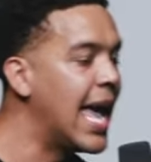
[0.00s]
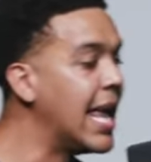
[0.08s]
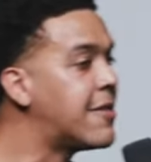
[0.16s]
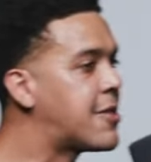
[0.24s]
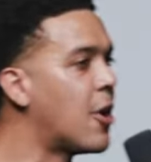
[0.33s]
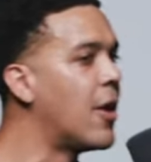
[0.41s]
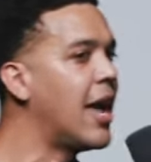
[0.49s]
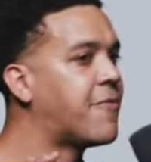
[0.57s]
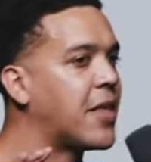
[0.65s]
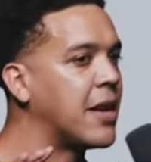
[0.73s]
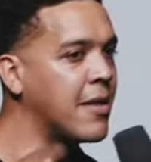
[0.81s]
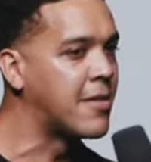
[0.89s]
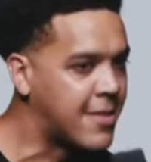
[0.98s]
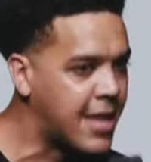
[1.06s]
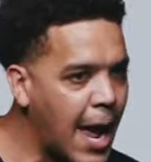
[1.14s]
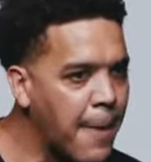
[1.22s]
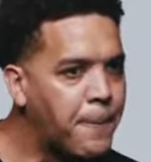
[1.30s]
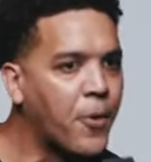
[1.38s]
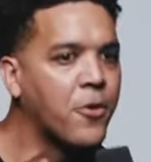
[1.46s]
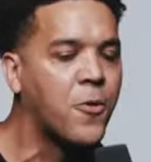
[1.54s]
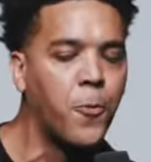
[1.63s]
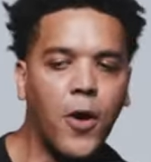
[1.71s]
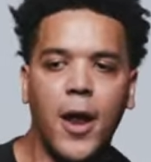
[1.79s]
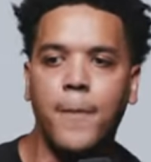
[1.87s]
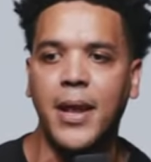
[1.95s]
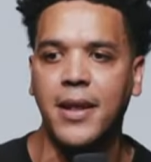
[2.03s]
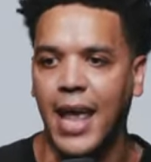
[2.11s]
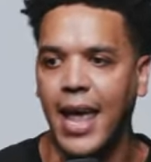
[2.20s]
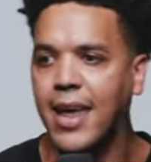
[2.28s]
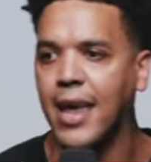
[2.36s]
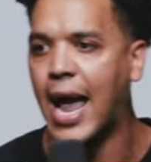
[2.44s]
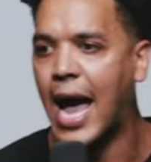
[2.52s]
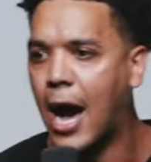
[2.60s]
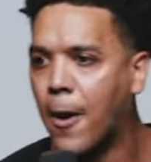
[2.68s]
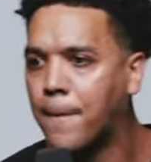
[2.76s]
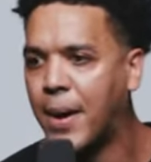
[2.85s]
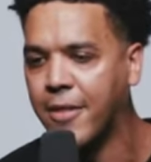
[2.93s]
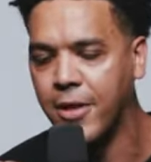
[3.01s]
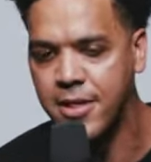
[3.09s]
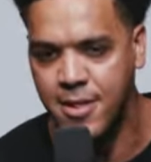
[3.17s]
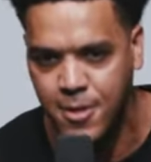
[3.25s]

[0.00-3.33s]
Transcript: And so, if the disciples would have been taken out by the